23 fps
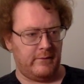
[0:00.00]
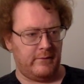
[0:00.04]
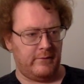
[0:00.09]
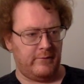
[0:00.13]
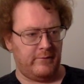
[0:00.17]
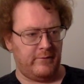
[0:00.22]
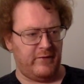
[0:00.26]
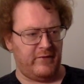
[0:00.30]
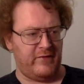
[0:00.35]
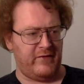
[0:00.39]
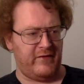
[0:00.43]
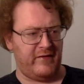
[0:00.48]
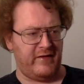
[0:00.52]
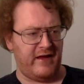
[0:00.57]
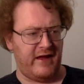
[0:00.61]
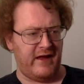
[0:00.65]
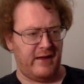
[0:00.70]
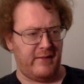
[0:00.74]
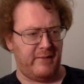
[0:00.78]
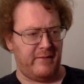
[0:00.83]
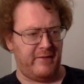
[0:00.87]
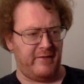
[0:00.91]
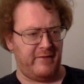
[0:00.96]
Vincent
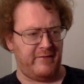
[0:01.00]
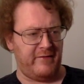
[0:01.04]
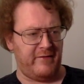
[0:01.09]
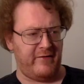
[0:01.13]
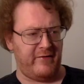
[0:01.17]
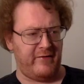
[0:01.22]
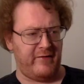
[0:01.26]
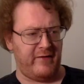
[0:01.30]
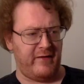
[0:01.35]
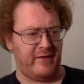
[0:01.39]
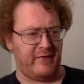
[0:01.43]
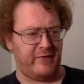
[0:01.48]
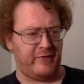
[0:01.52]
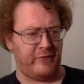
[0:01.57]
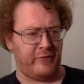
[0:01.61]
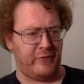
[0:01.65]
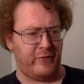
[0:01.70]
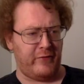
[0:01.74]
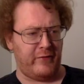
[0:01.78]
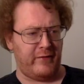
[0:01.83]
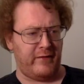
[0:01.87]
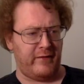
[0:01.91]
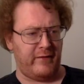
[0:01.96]
Canby says
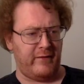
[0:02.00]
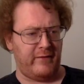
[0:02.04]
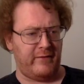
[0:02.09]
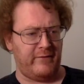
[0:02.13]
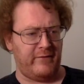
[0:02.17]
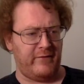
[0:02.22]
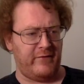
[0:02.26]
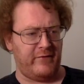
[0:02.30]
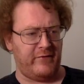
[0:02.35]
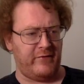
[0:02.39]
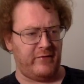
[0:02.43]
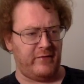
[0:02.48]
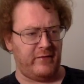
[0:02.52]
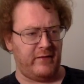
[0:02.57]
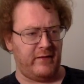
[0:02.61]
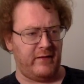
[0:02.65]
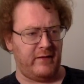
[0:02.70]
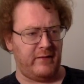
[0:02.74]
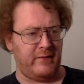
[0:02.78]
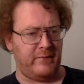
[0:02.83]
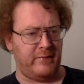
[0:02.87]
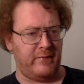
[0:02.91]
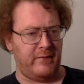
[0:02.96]
extraordinary, visually
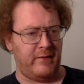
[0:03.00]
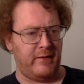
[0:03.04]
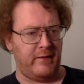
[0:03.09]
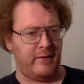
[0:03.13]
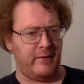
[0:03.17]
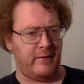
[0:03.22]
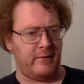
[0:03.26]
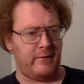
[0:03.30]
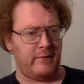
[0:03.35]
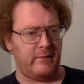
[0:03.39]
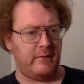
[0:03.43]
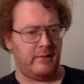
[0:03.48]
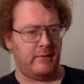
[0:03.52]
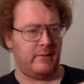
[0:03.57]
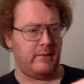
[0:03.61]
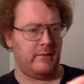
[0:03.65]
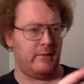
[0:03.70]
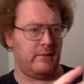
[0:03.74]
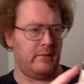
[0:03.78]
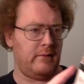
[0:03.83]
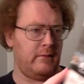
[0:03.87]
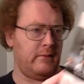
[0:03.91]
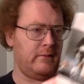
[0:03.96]
hypnotic.
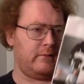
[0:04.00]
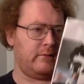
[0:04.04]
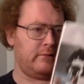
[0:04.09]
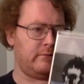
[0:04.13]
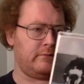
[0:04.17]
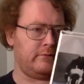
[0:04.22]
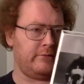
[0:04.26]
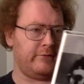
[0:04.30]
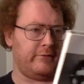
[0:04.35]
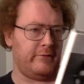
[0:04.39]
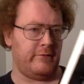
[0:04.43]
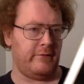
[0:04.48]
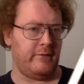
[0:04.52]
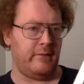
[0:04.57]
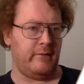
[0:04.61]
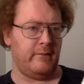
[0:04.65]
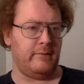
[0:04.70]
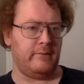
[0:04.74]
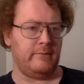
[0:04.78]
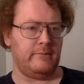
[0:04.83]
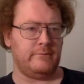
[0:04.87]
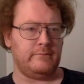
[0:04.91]
So.